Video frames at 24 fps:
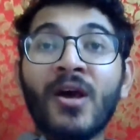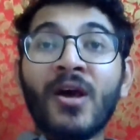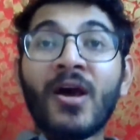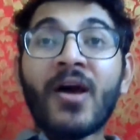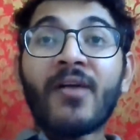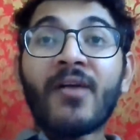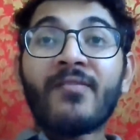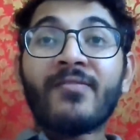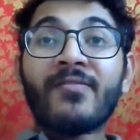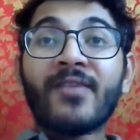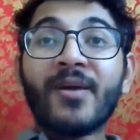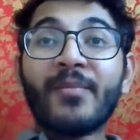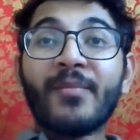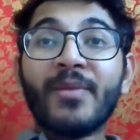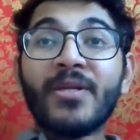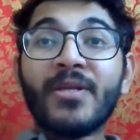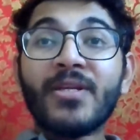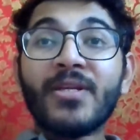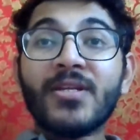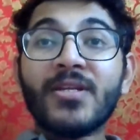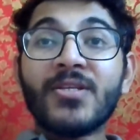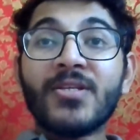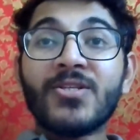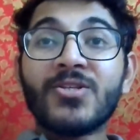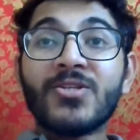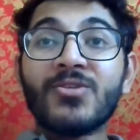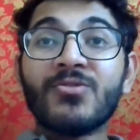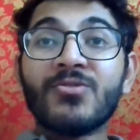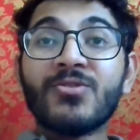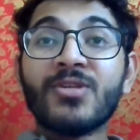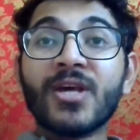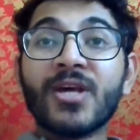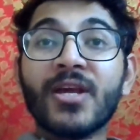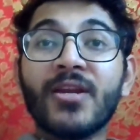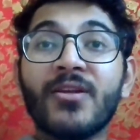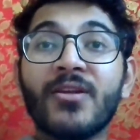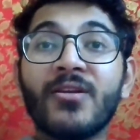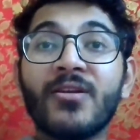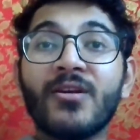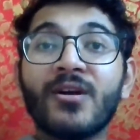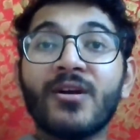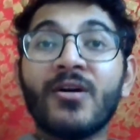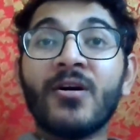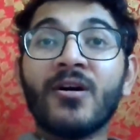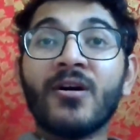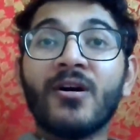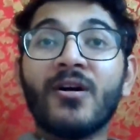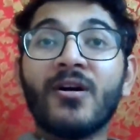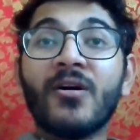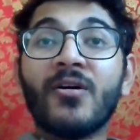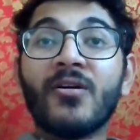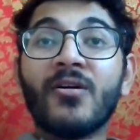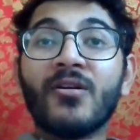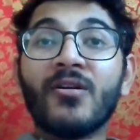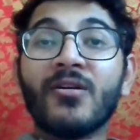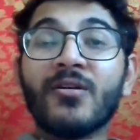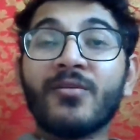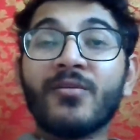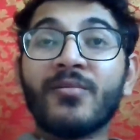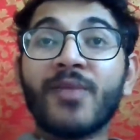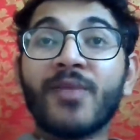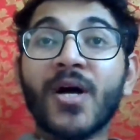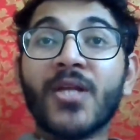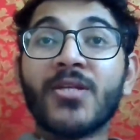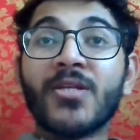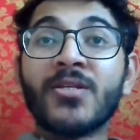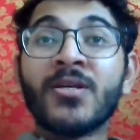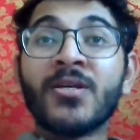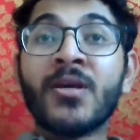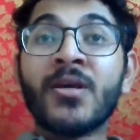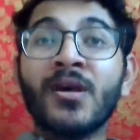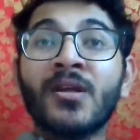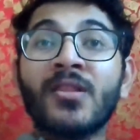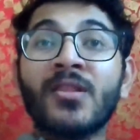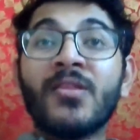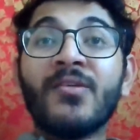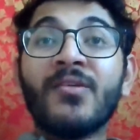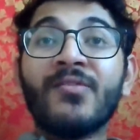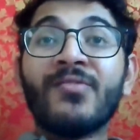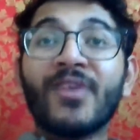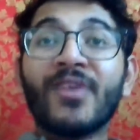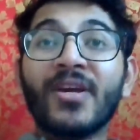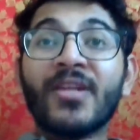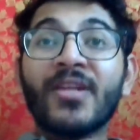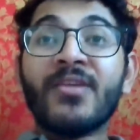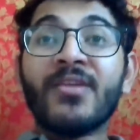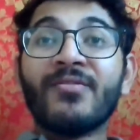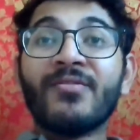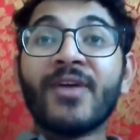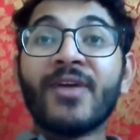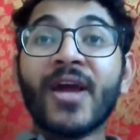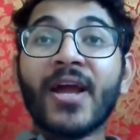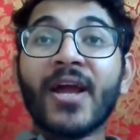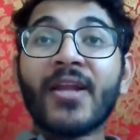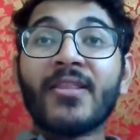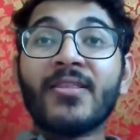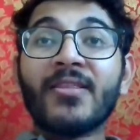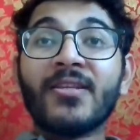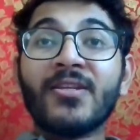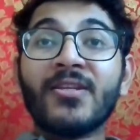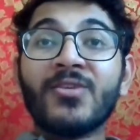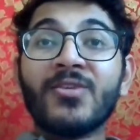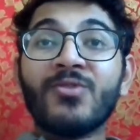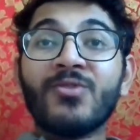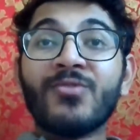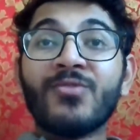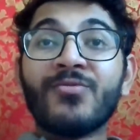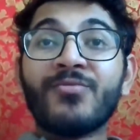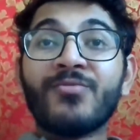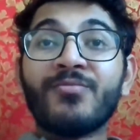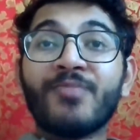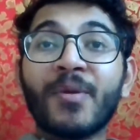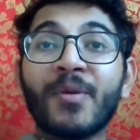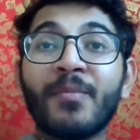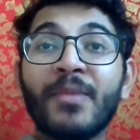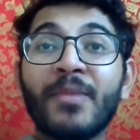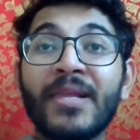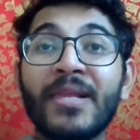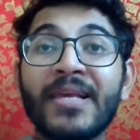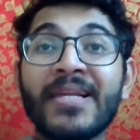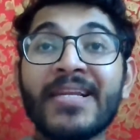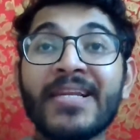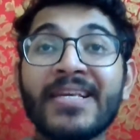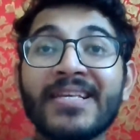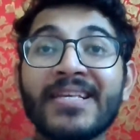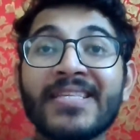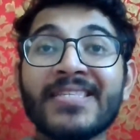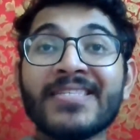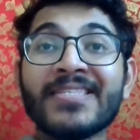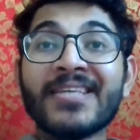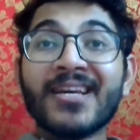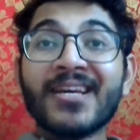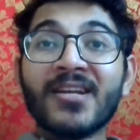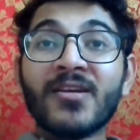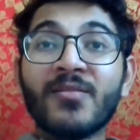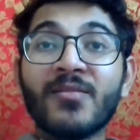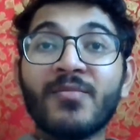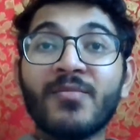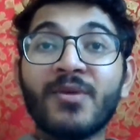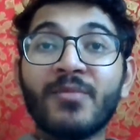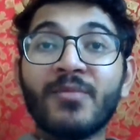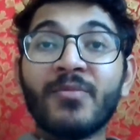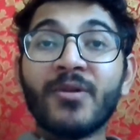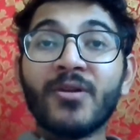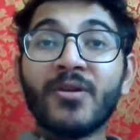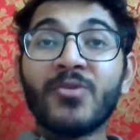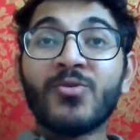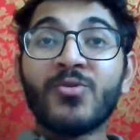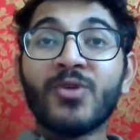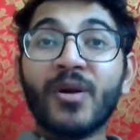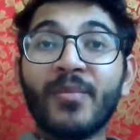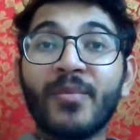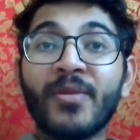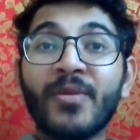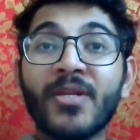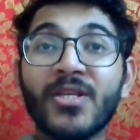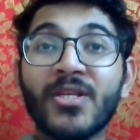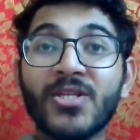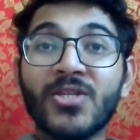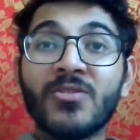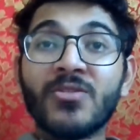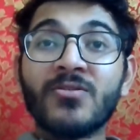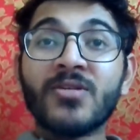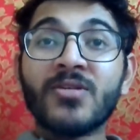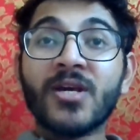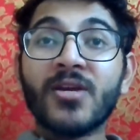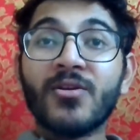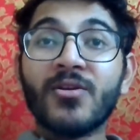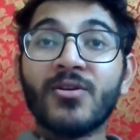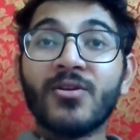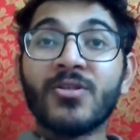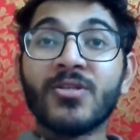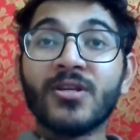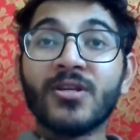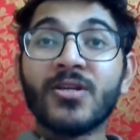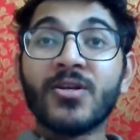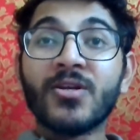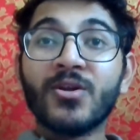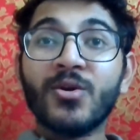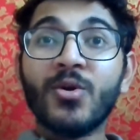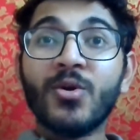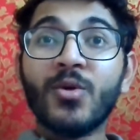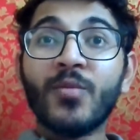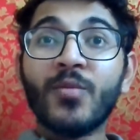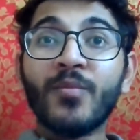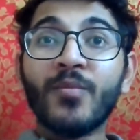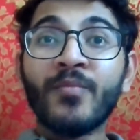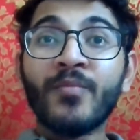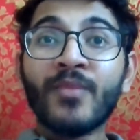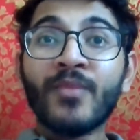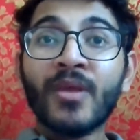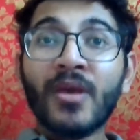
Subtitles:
have committed a genocide, but the very fact that you have publicly incited people to commit a genocide on a certain group